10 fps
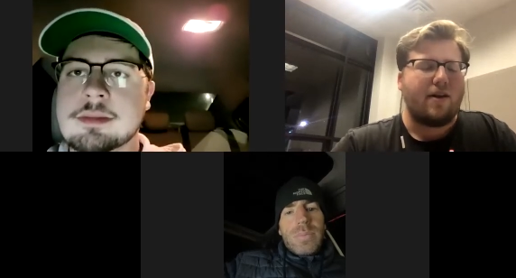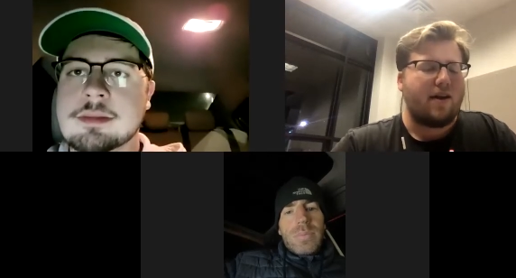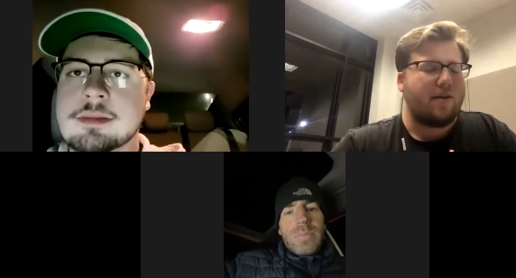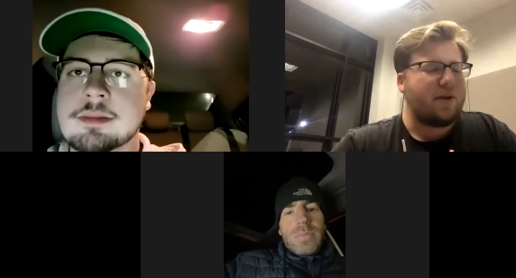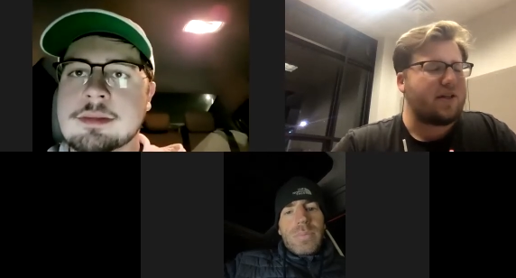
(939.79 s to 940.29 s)

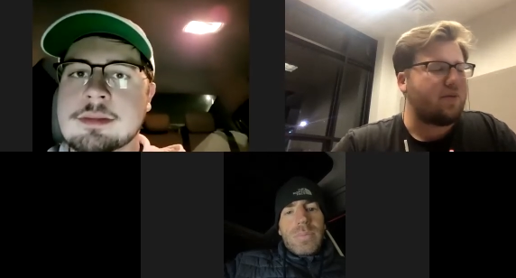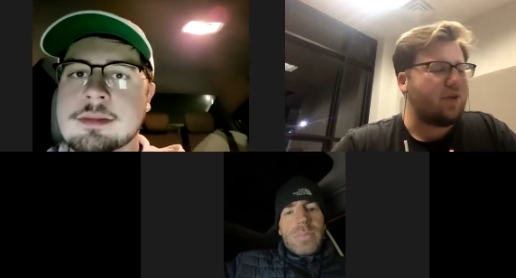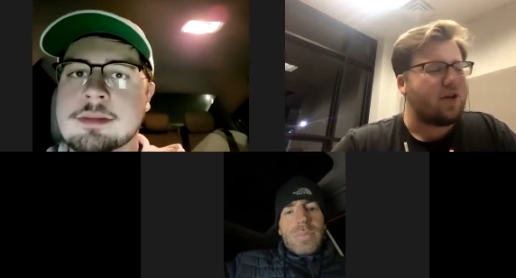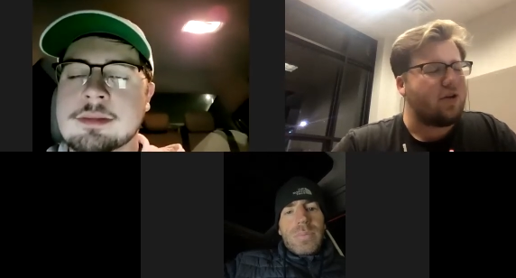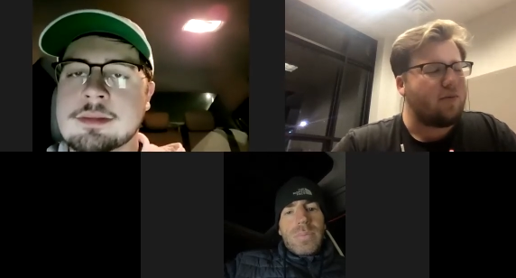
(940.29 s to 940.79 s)
Speaker 1: Uh, based on
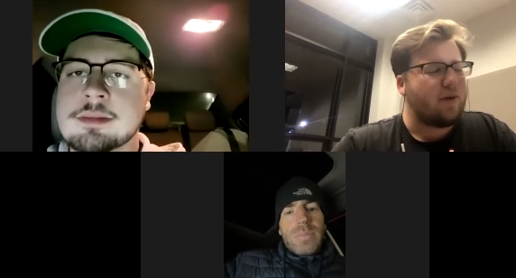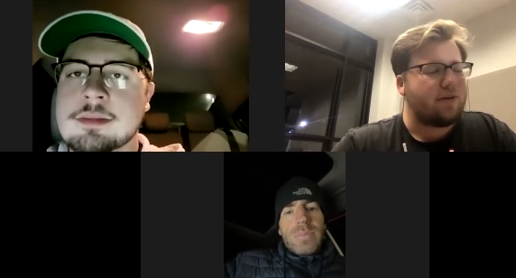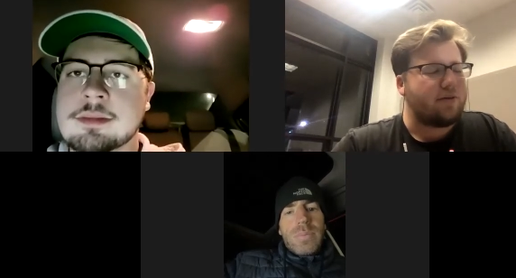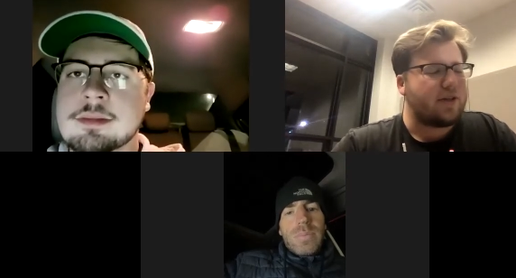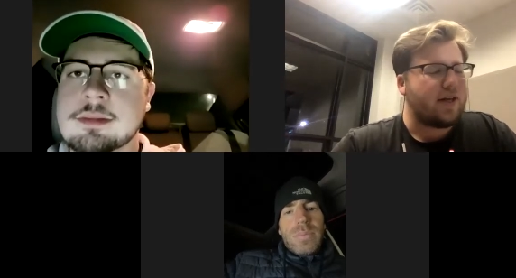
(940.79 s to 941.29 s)
what you know
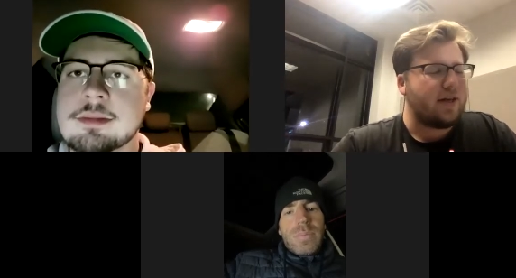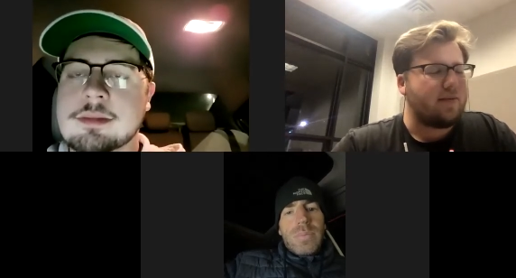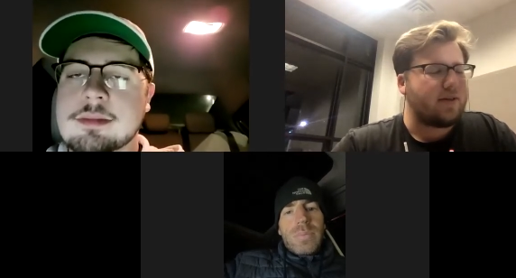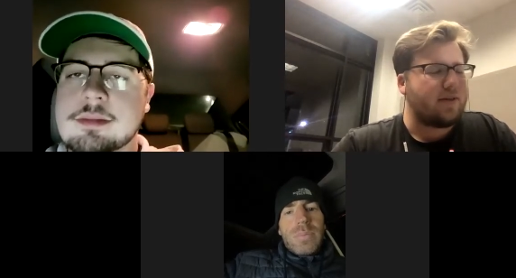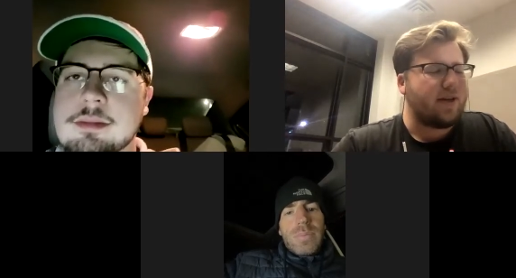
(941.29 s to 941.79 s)
about those
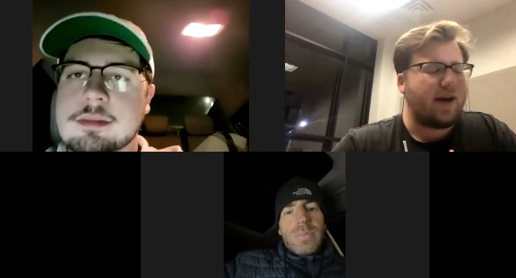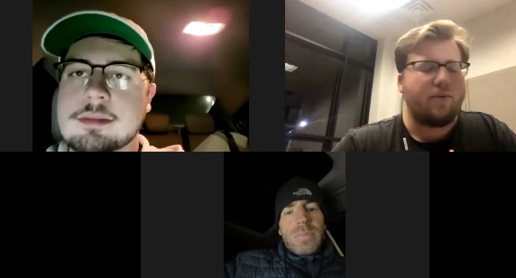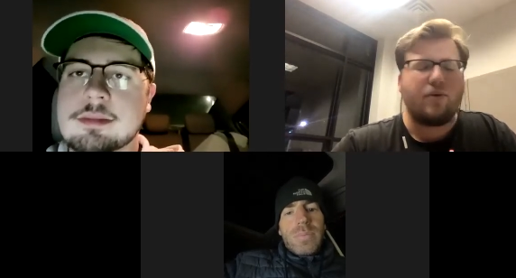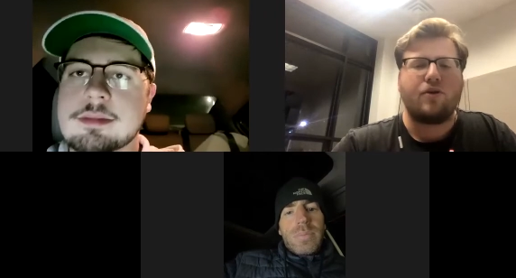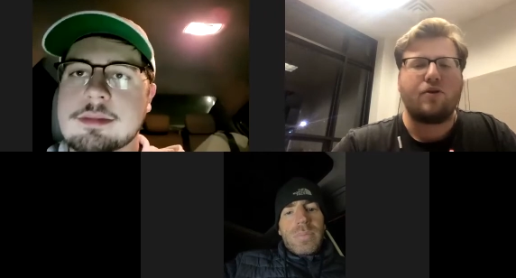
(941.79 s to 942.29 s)
teams, I mean,
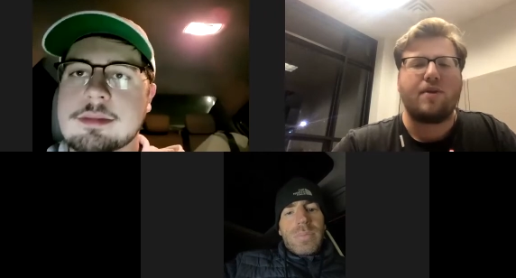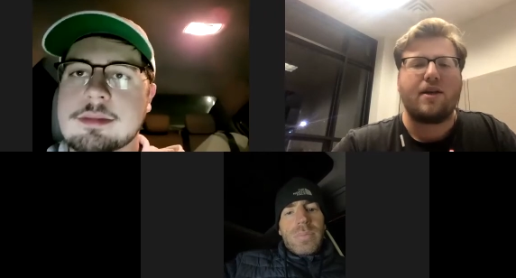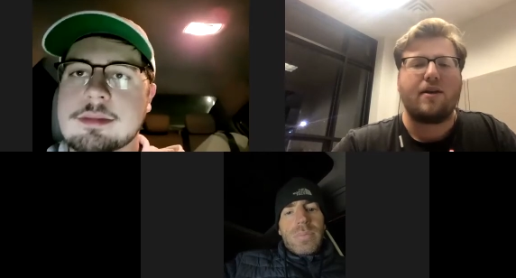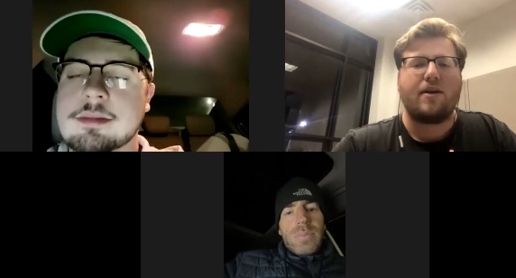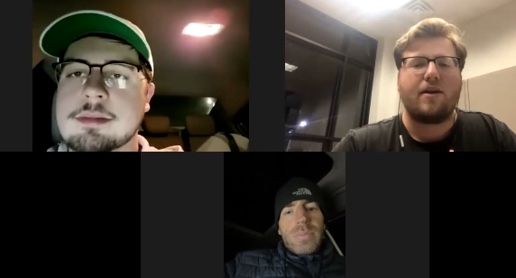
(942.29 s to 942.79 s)
that one could
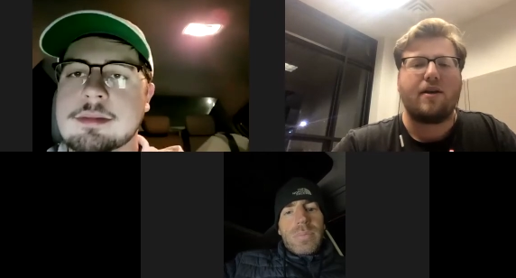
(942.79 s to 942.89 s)
be